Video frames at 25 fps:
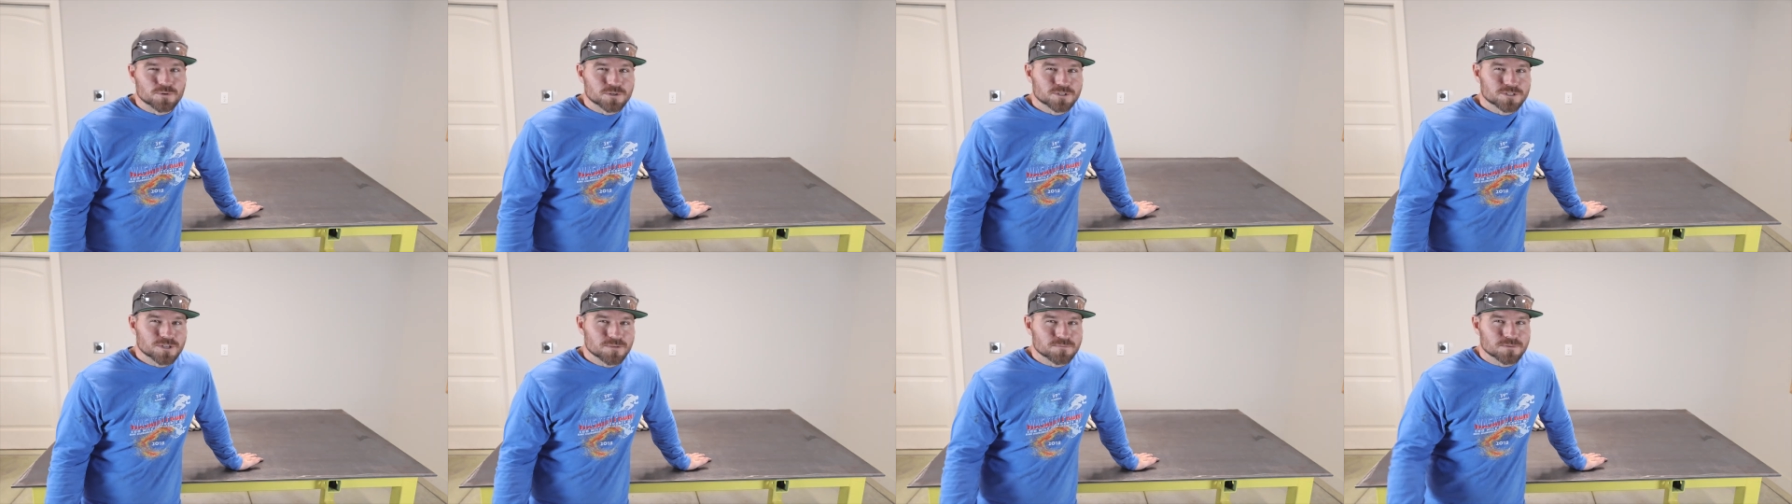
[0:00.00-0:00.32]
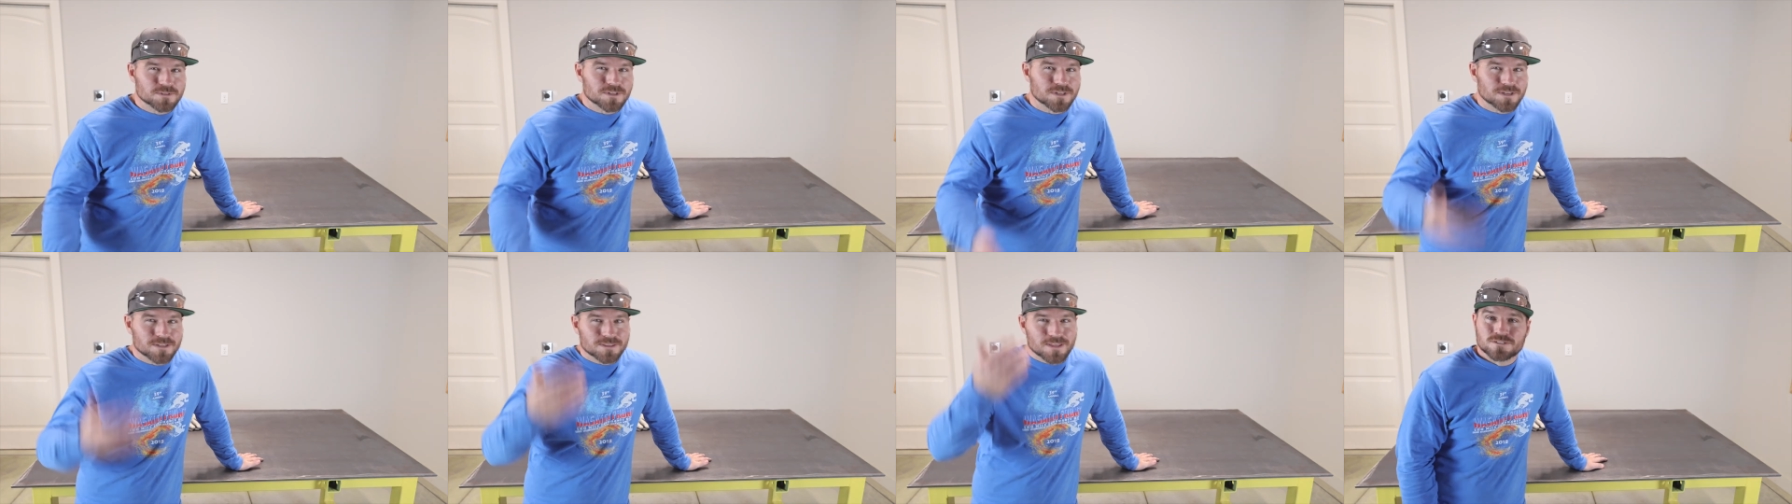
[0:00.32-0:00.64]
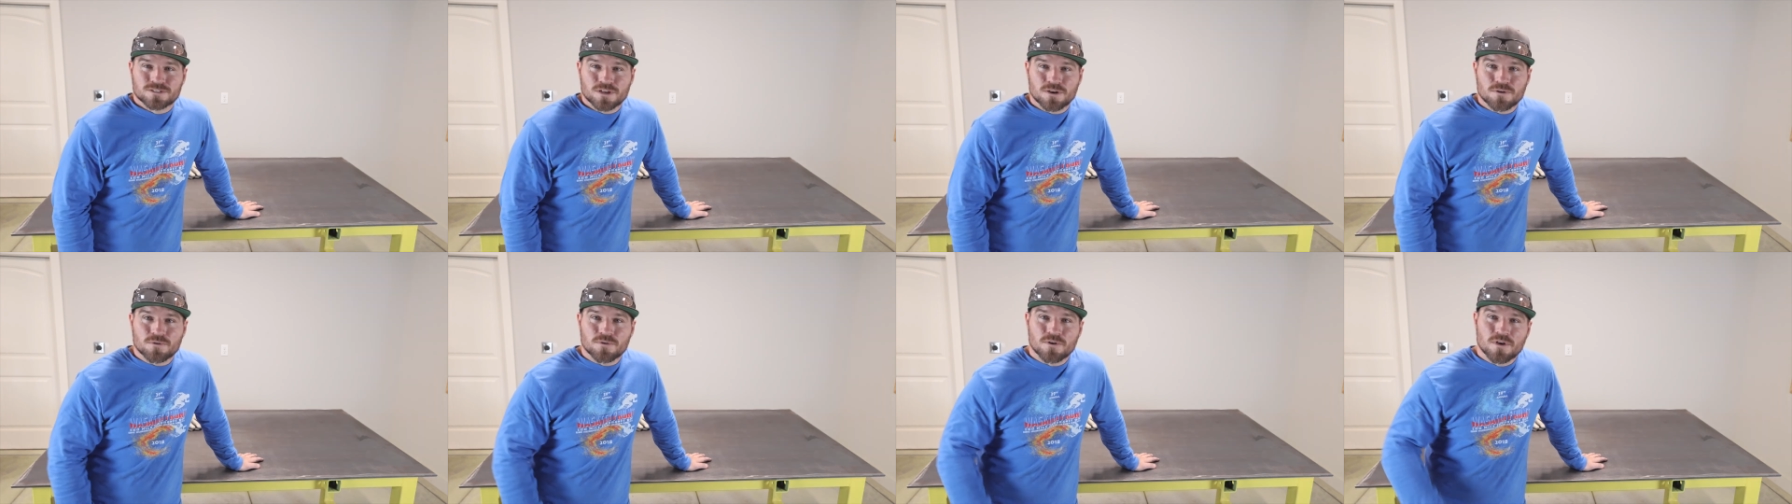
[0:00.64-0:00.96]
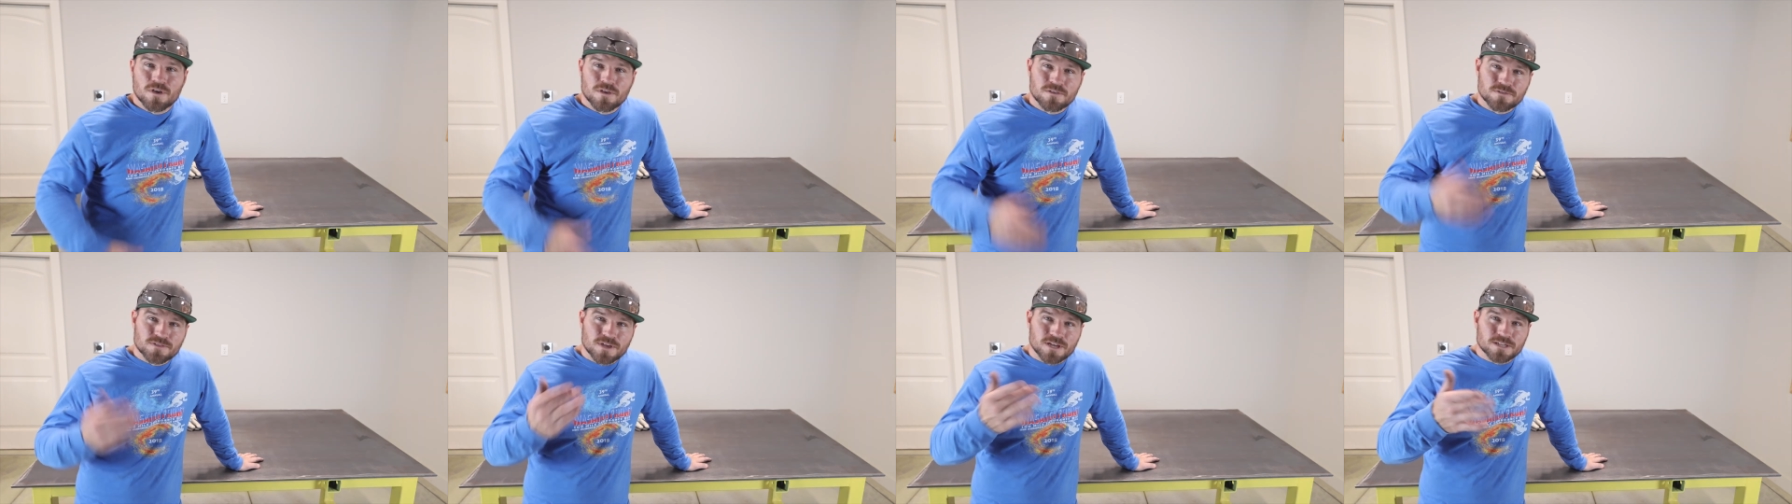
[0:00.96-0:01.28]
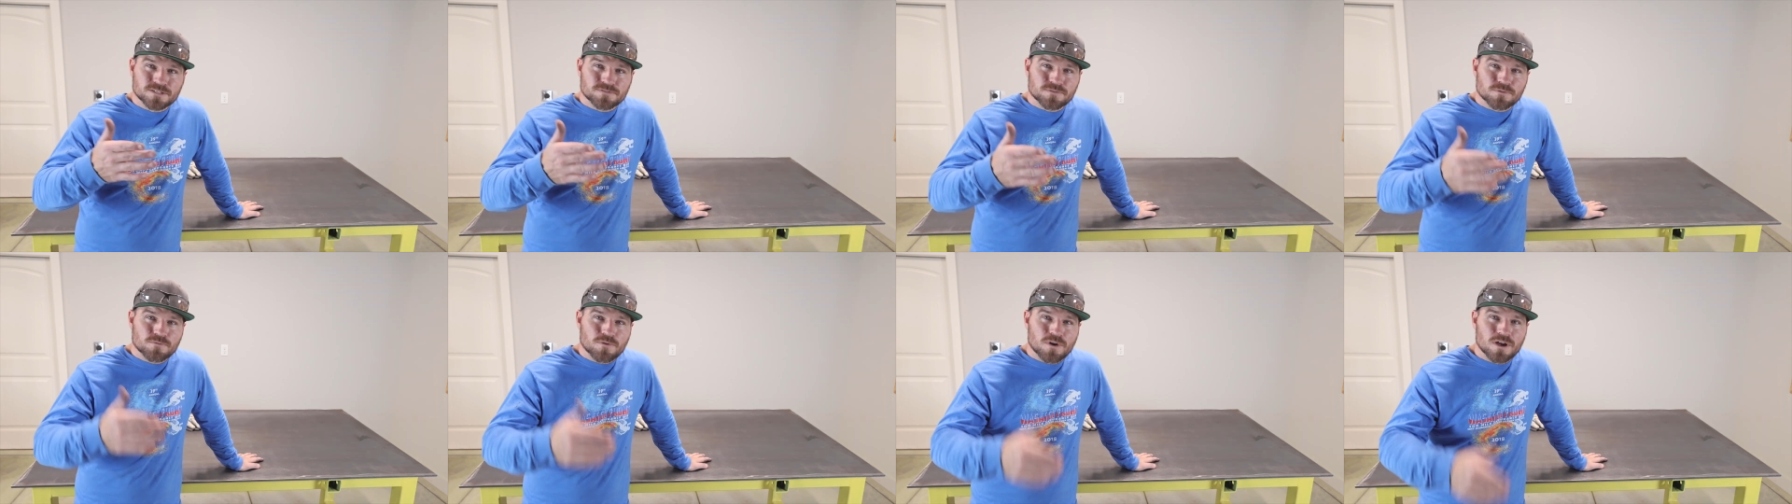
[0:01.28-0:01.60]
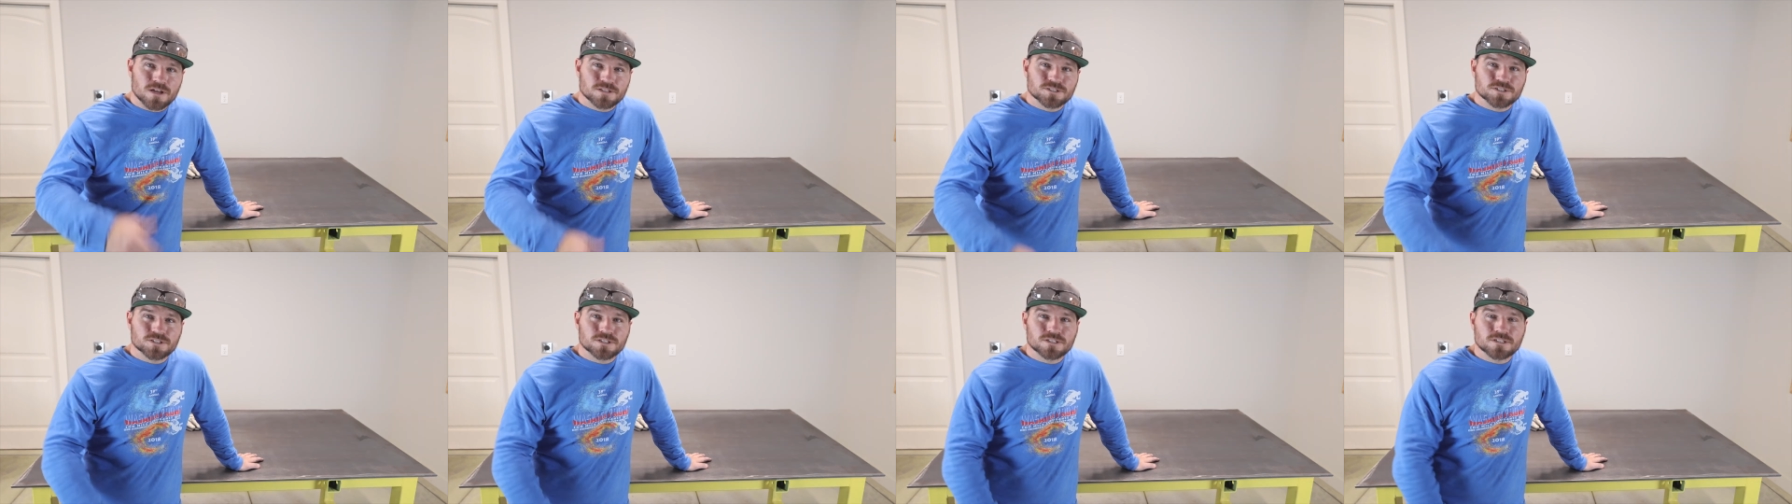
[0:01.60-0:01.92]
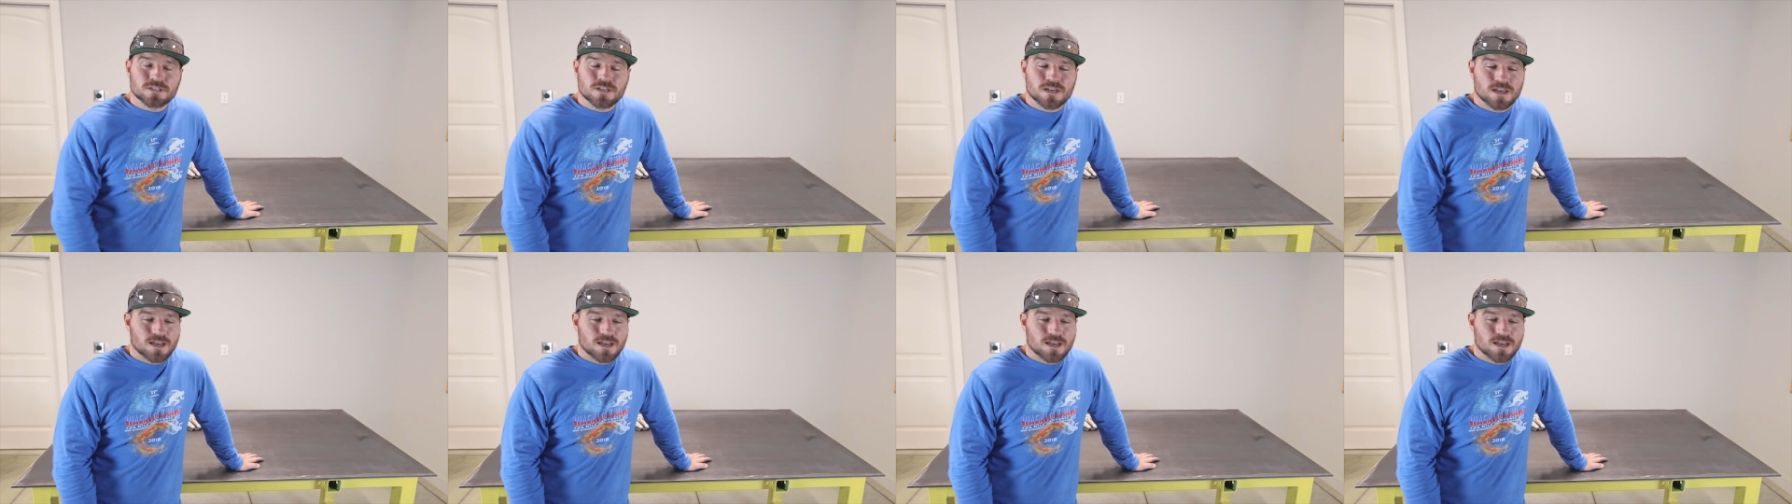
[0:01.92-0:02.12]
or something like that. So, thanks for watching.